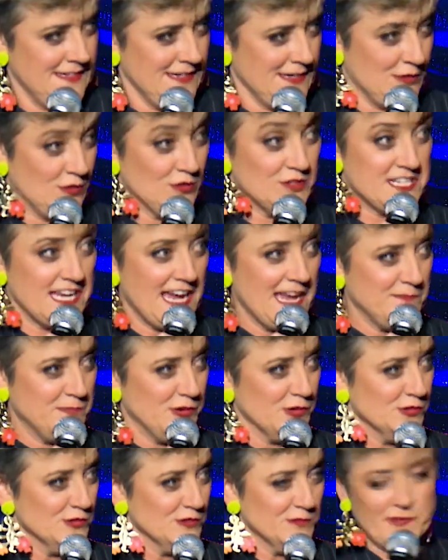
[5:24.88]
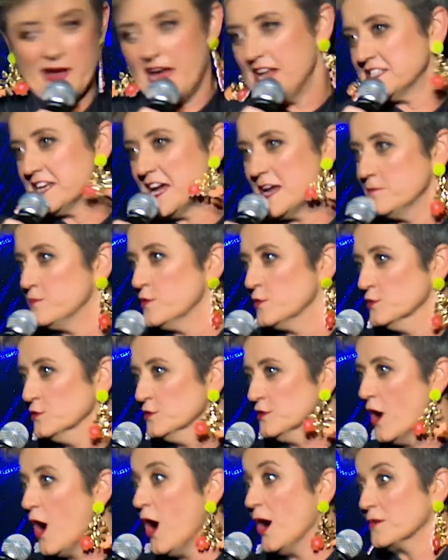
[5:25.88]
Good day, pool. Bad day,
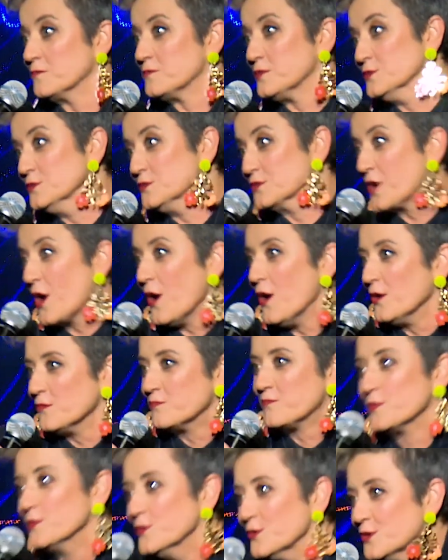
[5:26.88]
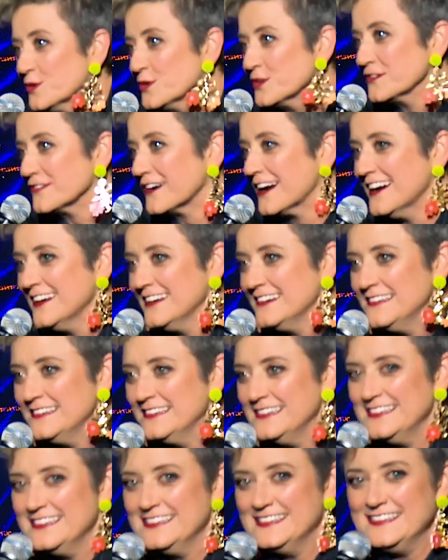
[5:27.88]
pool. Hot pool, cold pool, right?
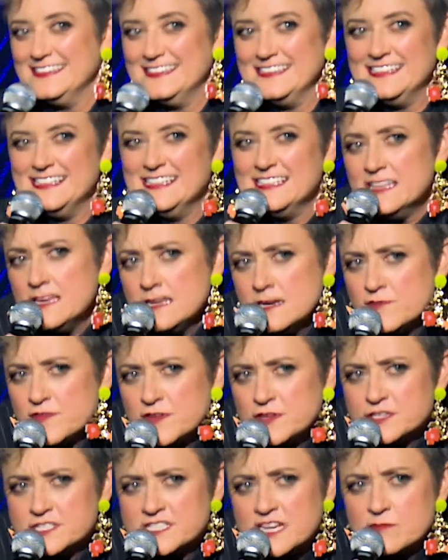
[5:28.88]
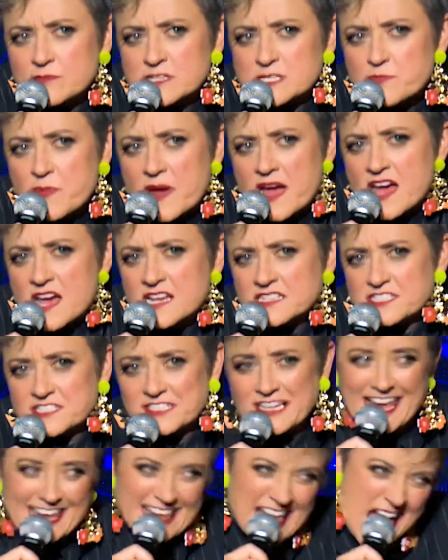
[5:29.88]
And a few summers pass
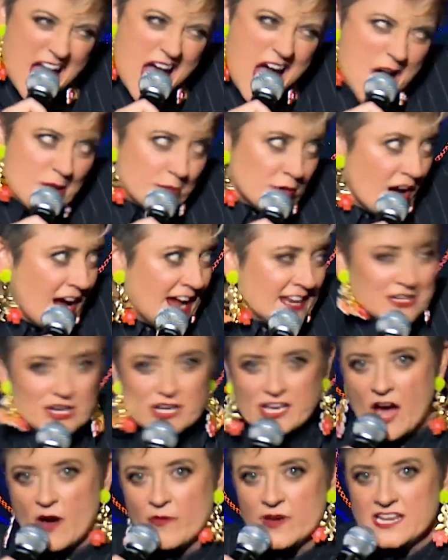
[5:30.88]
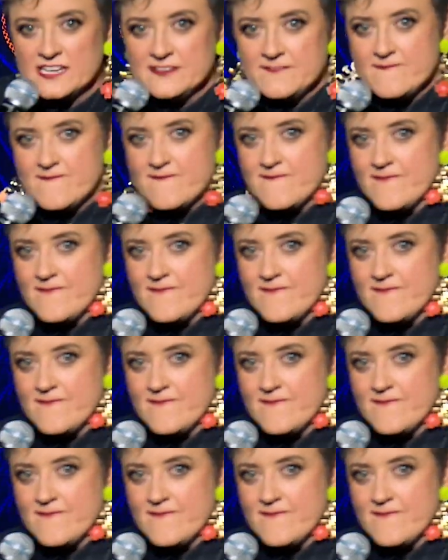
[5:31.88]
and you're like, right, you go in.